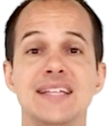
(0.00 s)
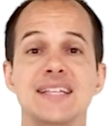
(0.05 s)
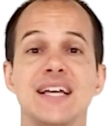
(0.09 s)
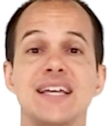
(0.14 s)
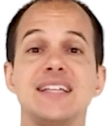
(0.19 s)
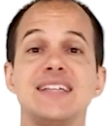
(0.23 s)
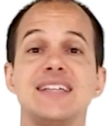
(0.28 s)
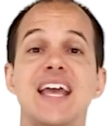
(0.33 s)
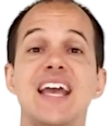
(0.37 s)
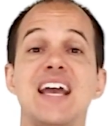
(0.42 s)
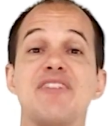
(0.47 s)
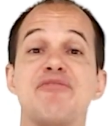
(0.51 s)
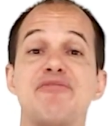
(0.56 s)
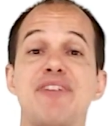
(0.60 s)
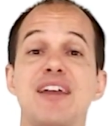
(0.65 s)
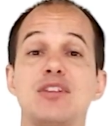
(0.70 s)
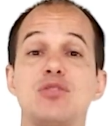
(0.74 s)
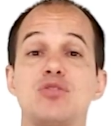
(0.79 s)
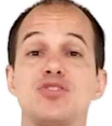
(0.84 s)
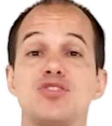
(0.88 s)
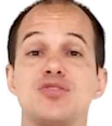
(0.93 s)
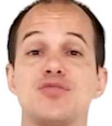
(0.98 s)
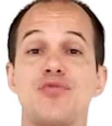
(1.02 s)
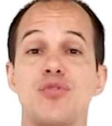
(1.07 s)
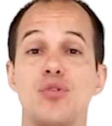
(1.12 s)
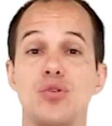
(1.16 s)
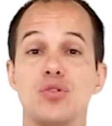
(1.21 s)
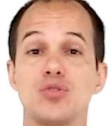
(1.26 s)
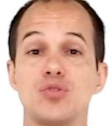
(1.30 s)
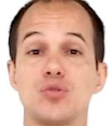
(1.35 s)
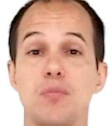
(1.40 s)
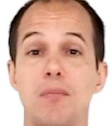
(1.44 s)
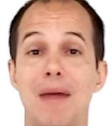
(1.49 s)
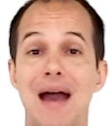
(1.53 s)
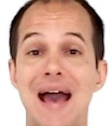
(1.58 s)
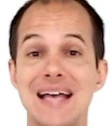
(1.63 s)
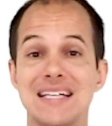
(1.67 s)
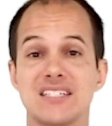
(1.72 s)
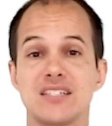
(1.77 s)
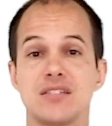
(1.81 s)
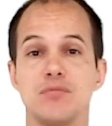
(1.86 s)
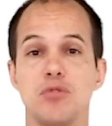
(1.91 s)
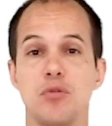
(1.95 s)
Even though I made every effort to
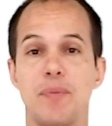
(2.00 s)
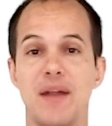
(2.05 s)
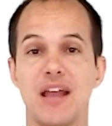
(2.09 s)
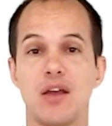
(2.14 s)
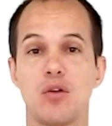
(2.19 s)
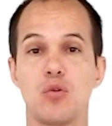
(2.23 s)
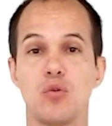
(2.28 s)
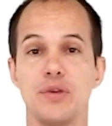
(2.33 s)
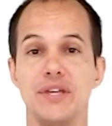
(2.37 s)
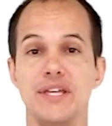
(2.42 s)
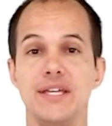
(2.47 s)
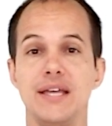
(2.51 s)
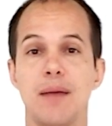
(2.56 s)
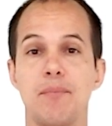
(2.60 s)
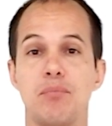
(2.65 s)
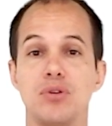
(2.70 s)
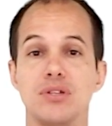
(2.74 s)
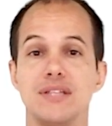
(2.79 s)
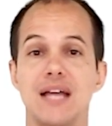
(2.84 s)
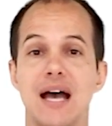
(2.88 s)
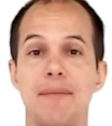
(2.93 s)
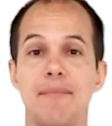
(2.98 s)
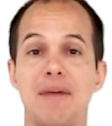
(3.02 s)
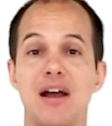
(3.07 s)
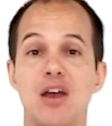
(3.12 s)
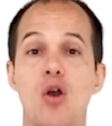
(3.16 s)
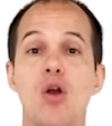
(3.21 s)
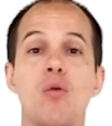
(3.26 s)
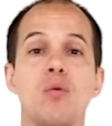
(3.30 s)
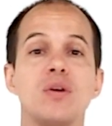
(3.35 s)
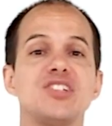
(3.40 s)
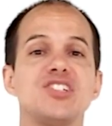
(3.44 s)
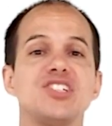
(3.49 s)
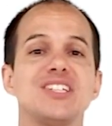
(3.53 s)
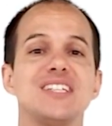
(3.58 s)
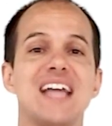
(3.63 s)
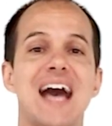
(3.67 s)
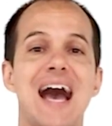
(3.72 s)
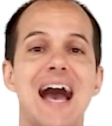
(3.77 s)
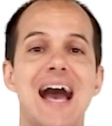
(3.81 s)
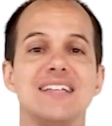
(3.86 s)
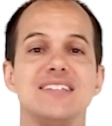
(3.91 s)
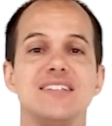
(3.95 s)
include, cover the greatest number
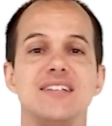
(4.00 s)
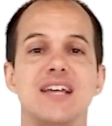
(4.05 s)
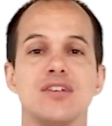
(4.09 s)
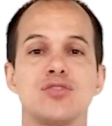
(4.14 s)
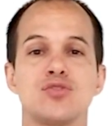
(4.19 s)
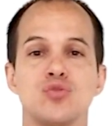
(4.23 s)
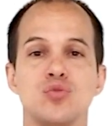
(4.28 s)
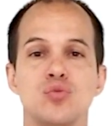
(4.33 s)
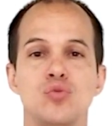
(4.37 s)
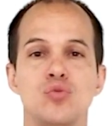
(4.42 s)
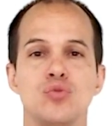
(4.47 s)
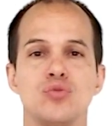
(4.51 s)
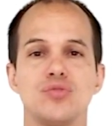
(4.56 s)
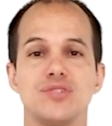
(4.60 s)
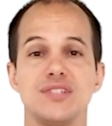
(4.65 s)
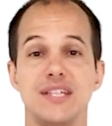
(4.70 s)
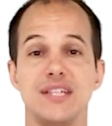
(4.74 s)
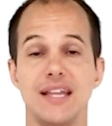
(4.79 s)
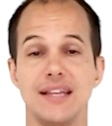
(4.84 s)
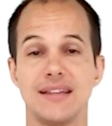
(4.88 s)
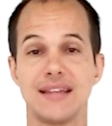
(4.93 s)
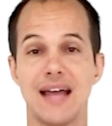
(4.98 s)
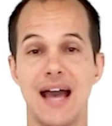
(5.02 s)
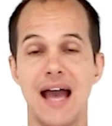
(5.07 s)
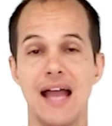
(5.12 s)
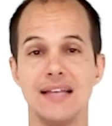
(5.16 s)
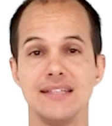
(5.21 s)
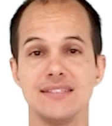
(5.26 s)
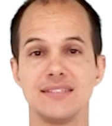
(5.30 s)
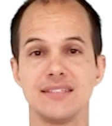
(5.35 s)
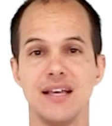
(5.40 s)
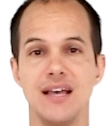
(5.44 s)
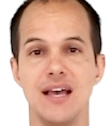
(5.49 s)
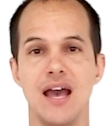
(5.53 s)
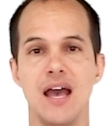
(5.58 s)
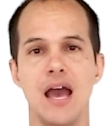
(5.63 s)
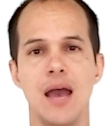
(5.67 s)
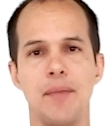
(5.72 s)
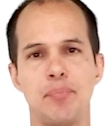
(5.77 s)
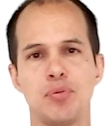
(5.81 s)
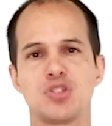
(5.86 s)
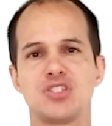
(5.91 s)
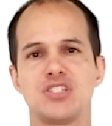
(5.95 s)
of subjects and details, it
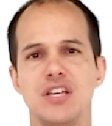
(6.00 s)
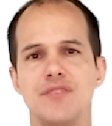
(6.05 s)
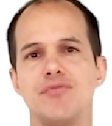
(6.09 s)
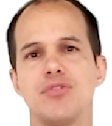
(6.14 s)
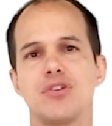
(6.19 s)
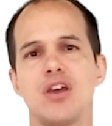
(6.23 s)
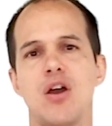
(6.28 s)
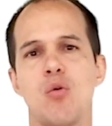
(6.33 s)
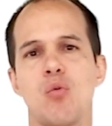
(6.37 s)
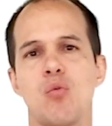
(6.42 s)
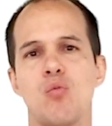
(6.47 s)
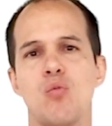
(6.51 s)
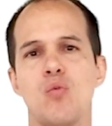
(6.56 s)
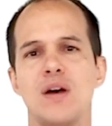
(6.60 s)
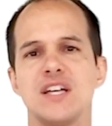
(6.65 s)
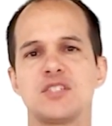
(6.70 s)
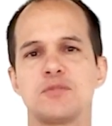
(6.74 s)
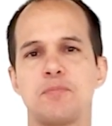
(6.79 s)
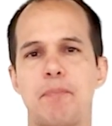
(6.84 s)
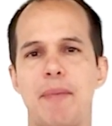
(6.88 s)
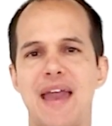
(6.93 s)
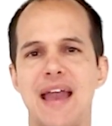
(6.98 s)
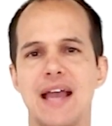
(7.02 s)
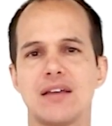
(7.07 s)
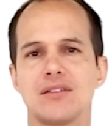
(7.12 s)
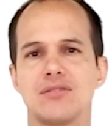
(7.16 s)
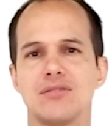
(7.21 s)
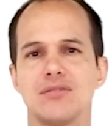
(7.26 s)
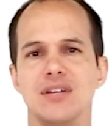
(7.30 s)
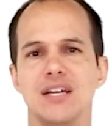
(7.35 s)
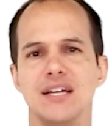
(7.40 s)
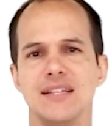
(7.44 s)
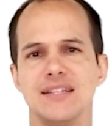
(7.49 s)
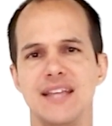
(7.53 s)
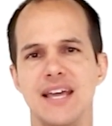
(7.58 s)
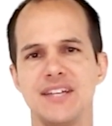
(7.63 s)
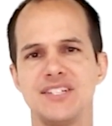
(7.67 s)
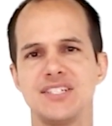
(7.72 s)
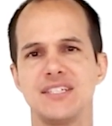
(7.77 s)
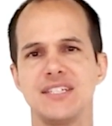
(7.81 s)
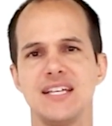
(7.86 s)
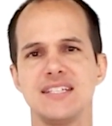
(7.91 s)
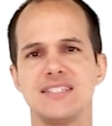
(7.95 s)
is possible that some aspect leaves something to
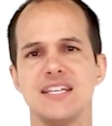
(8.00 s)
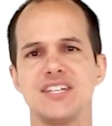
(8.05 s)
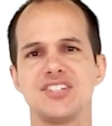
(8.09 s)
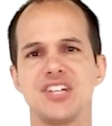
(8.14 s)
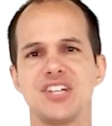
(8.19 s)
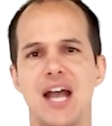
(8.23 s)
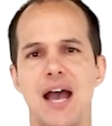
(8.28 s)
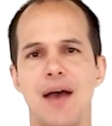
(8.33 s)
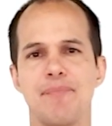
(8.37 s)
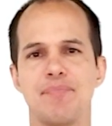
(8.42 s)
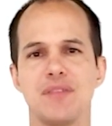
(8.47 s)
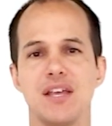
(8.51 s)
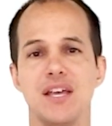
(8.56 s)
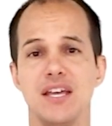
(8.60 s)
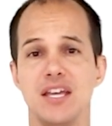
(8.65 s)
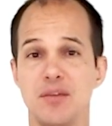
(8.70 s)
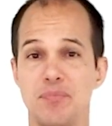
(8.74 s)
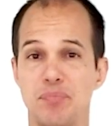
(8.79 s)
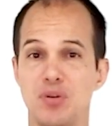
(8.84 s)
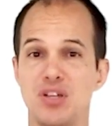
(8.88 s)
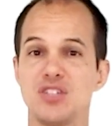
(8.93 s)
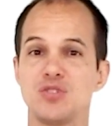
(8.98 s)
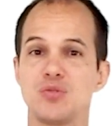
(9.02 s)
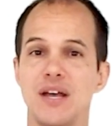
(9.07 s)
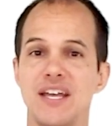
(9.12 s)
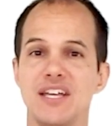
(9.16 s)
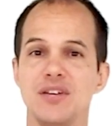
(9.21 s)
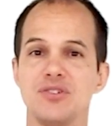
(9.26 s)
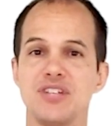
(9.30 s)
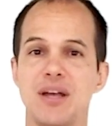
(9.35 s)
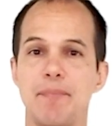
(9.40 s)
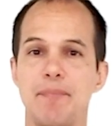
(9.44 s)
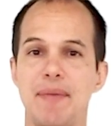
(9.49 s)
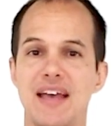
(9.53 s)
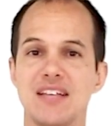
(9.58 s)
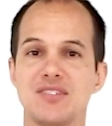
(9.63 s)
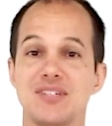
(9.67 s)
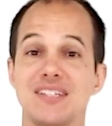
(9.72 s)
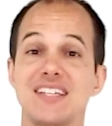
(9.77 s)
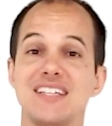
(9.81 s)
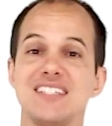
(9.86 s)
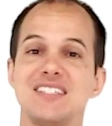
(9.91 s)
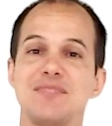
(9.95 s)
be desired. That's why I ask in
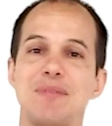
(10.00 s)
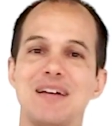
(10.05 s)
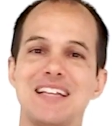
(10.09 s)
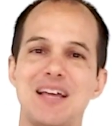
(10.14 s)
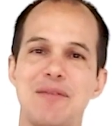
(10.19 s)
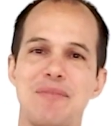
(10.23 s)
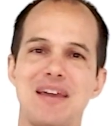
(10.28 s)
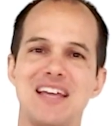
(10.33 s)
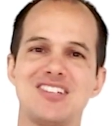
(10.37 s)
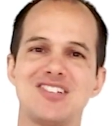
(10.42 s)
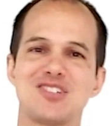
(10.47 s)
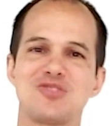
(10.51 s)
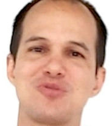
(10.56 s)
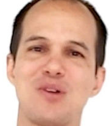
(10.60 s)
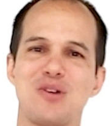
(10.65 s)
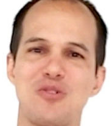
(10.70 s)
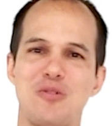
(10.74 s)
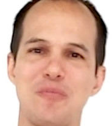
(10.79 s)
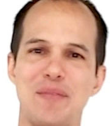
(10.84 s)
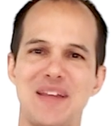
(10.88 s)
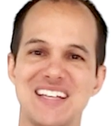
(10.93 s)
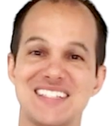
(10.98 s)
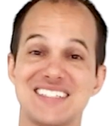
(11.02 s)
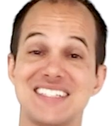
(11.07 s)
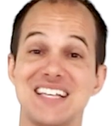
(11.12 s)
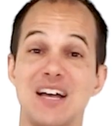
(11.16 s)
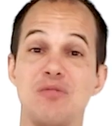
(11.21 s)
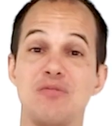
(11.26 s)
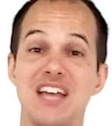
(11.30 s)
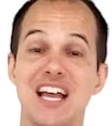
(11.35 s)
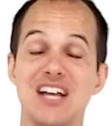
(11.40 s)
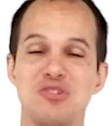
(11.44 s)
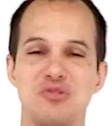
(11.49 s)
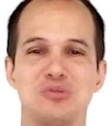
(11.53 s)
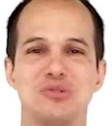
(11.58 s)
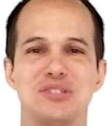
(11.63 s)
advance for your understanding and help.